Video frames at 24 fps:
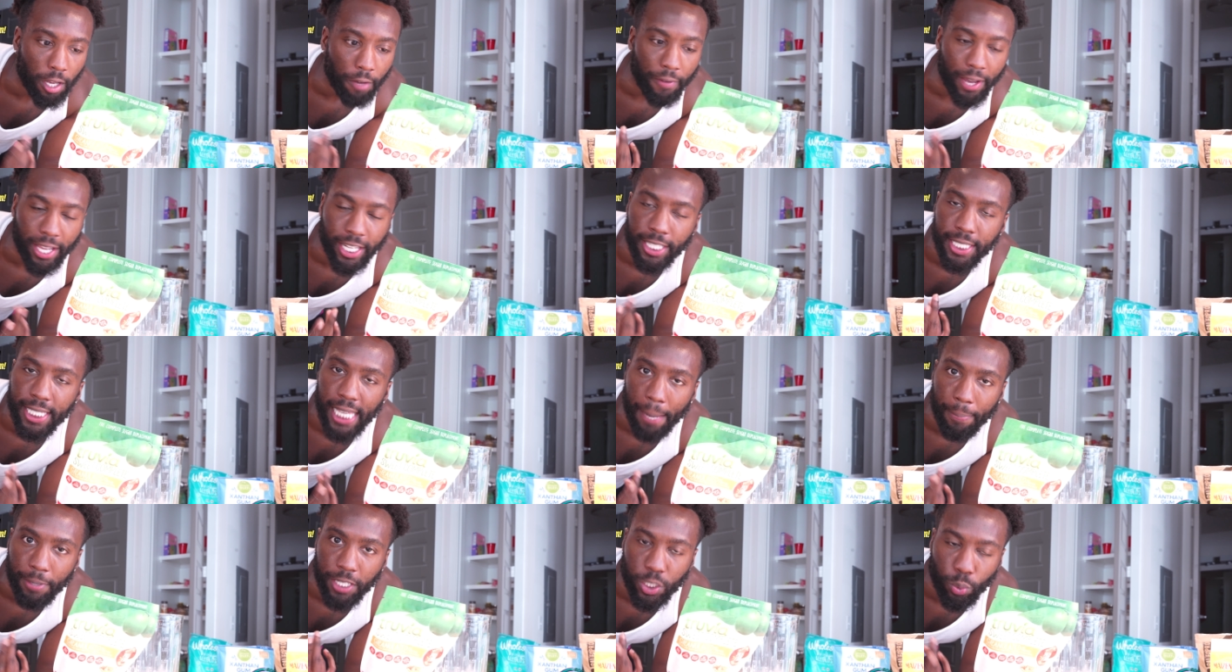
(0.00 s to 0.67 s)
of any
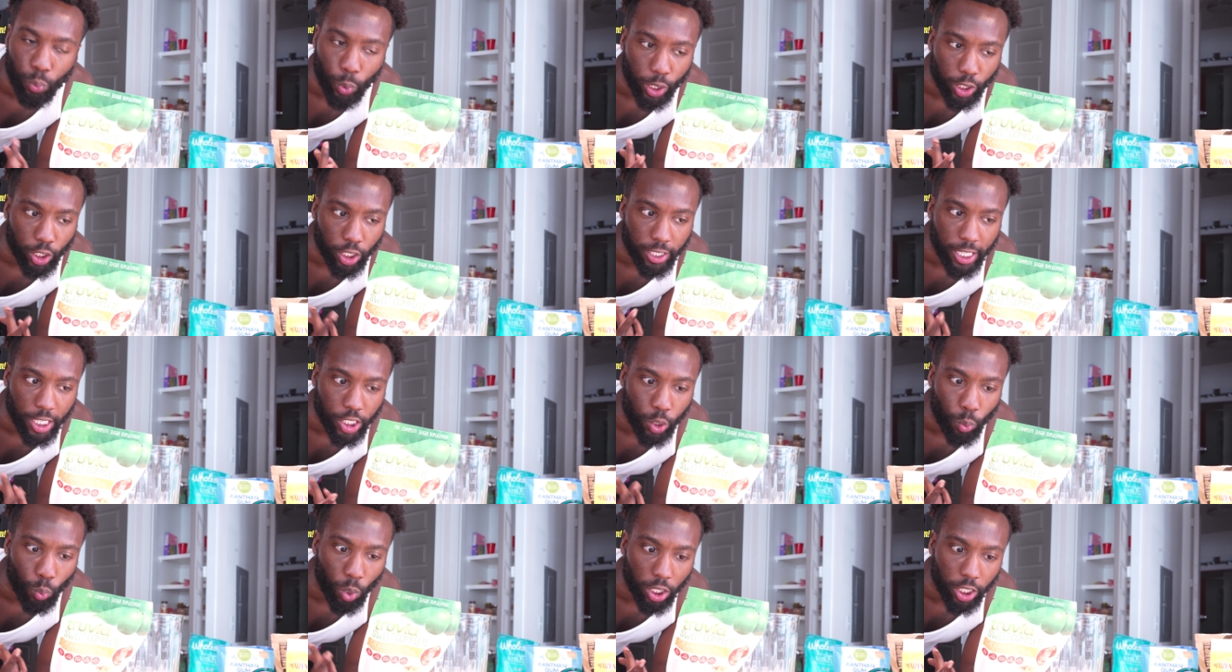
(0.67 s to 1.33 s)
type of sweetener
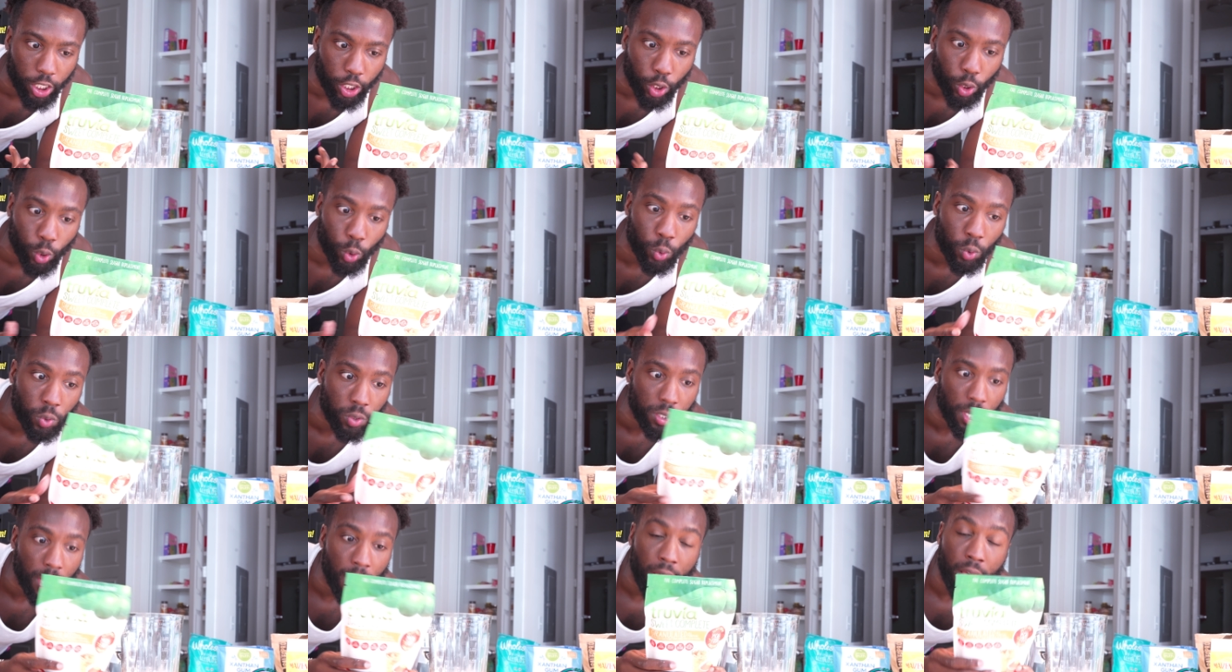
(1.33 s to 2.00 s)
that you want to
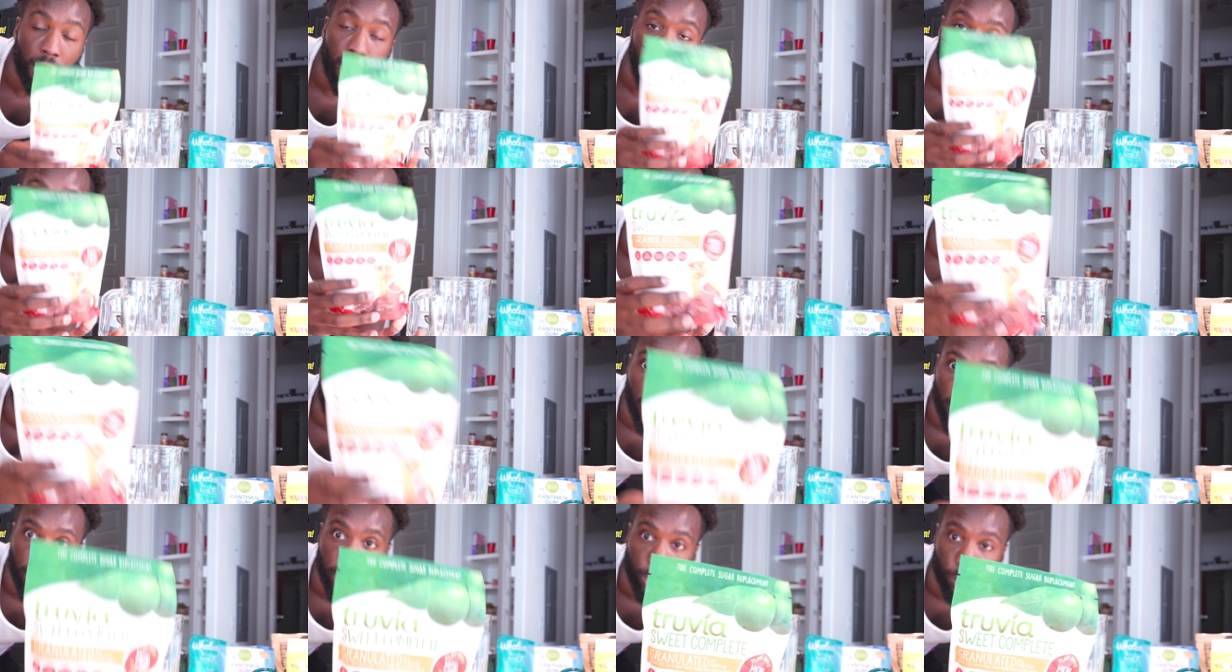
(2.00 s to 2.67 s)
use. I'm gonna
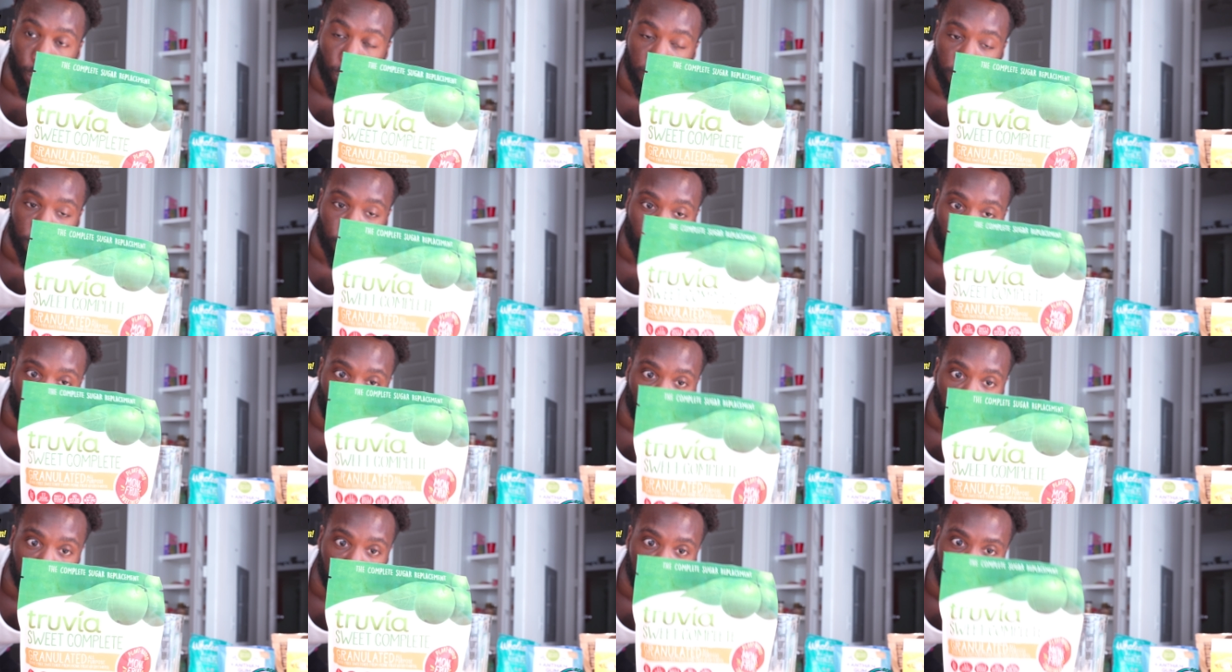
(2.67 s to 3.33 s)
go ahead and use this
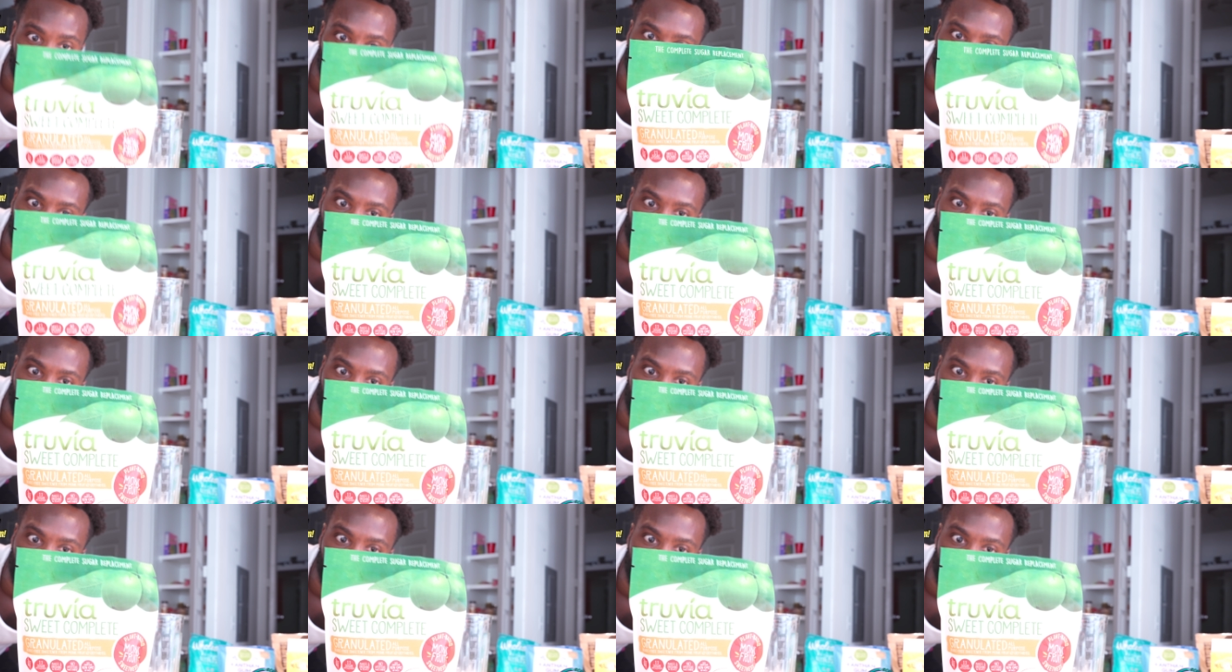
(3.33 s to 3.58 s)
Truvia. I've